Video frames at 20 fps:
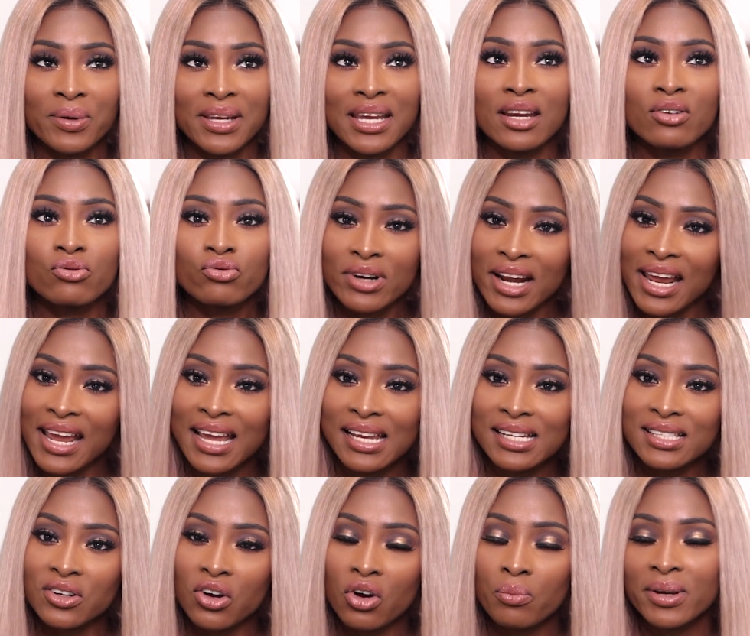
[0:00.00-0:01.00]
being
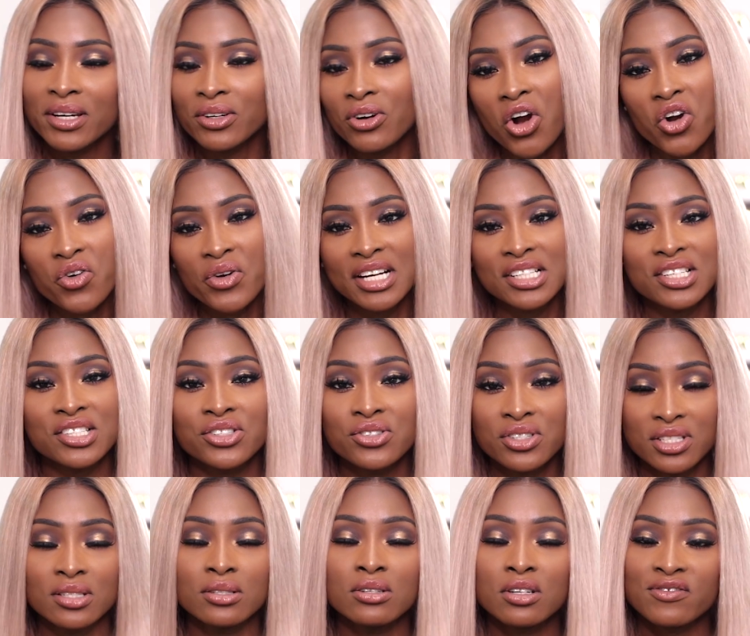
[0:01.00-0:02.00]
red or being orange just
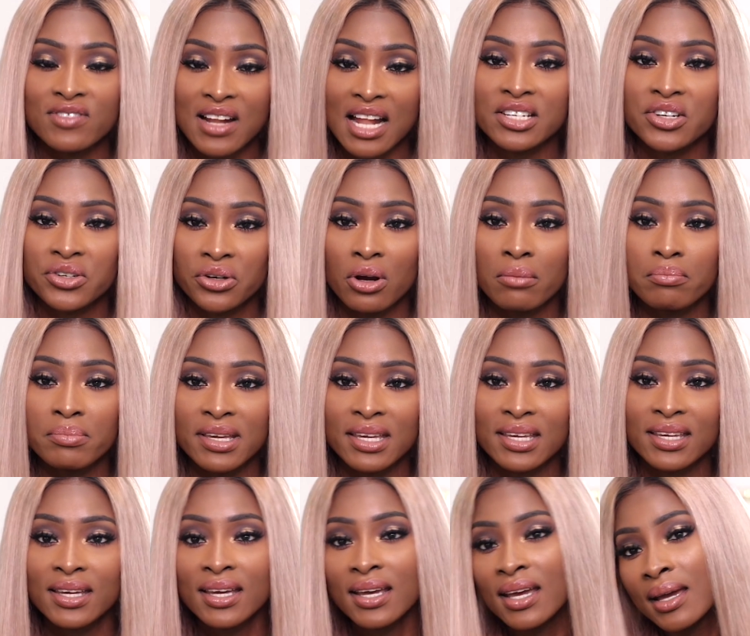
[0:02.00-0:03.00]
doesn't look flattering on
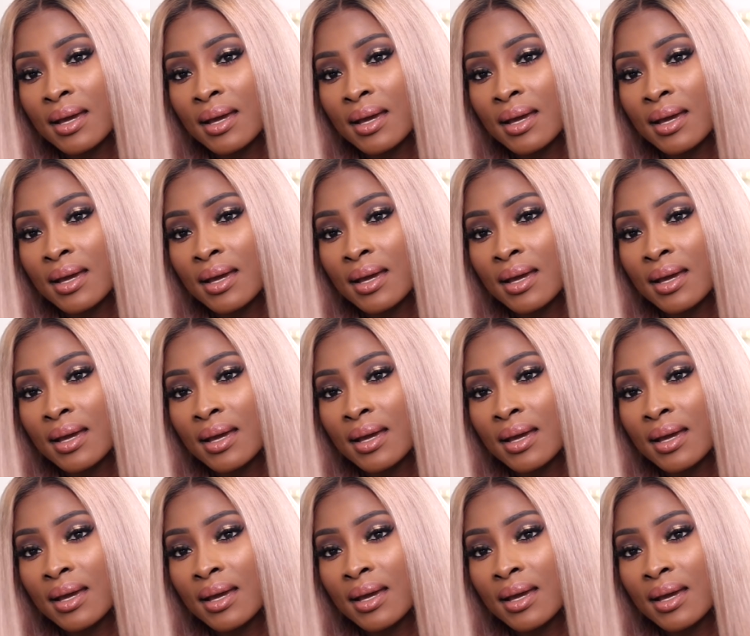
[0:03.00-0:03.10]
me